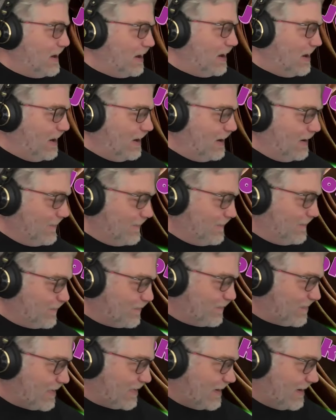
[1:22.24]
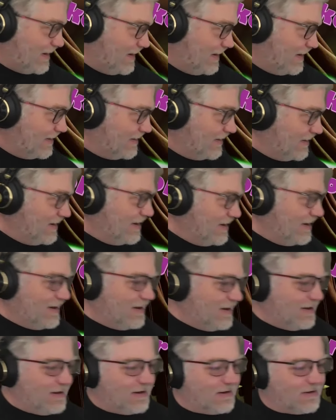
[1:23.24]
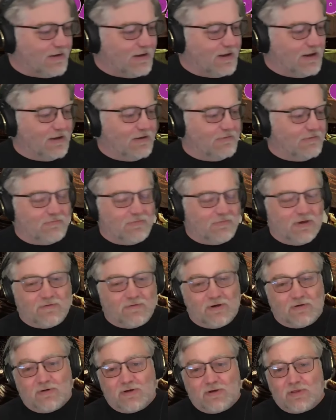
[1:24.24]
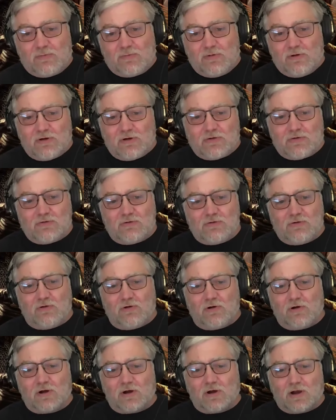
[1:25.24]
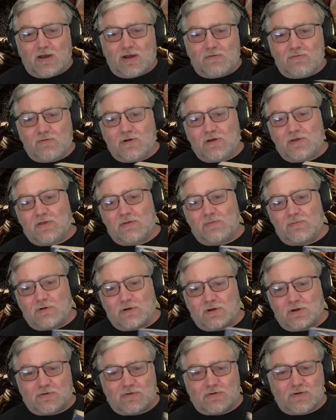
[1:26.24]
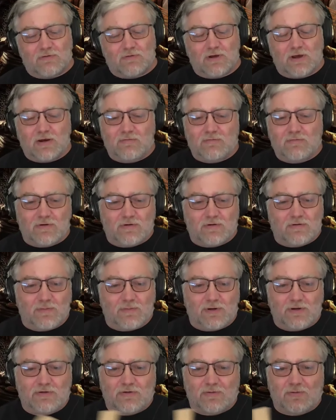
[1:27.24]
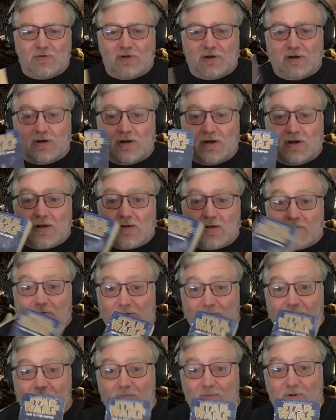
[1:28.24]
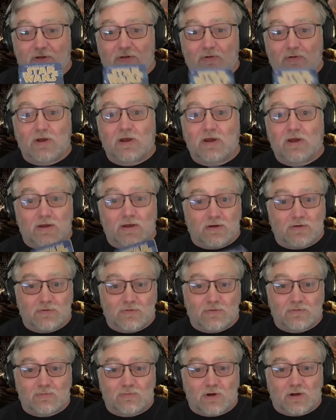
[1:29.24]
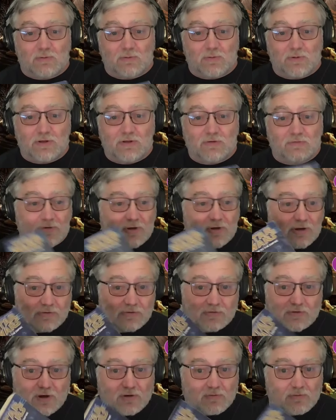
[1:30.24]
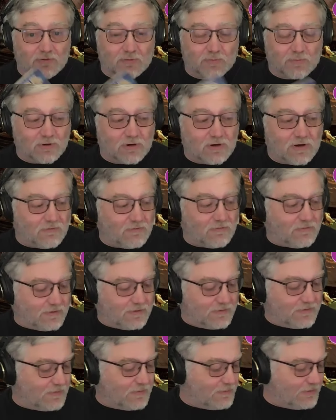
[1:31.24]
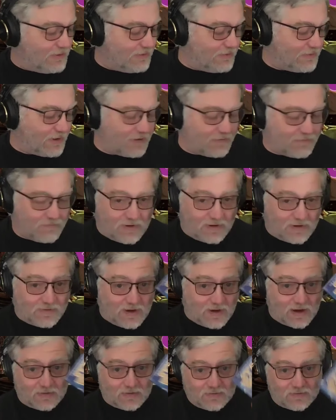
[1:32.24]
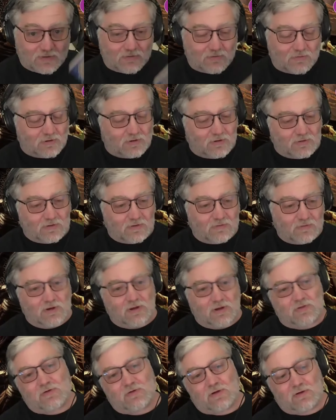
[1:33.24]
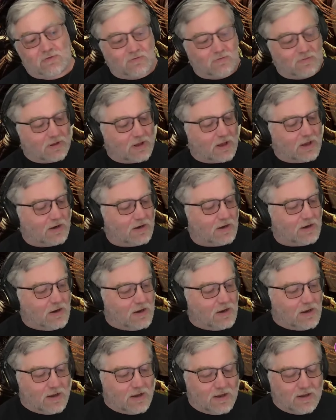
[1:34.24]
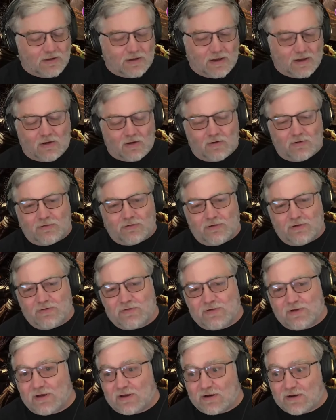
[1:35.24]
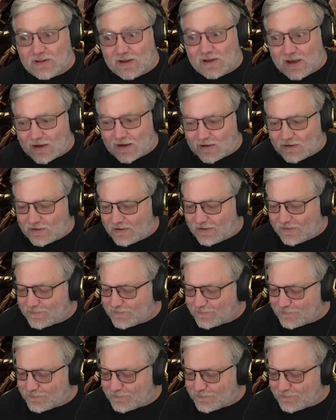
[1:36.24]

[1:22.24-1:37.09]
Um, and you know, have I read the books? Sure, I've read the books. I've got a bunch of them around here. This, by the way, is probably the finest Star Wars book ever written, Timothy Zahn. Fantastic trilogy if you get the chance to read that. Now, let's dig into the Acolyte.